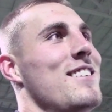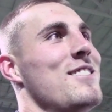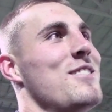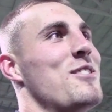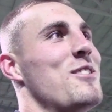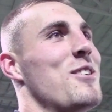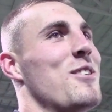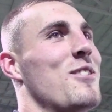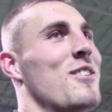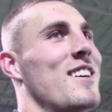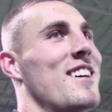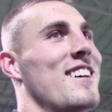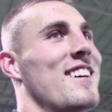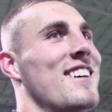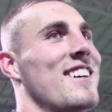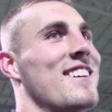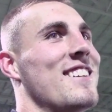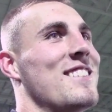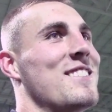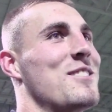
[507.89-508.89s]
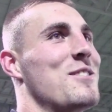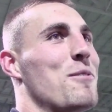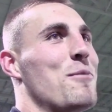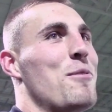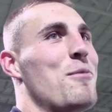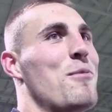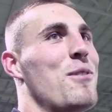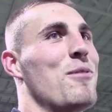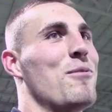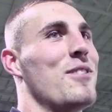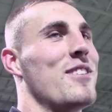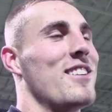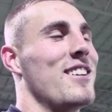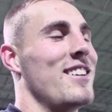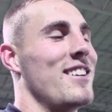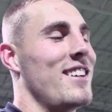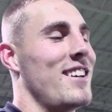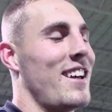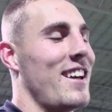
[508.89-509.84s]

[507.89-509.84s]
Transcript: So so we went with it.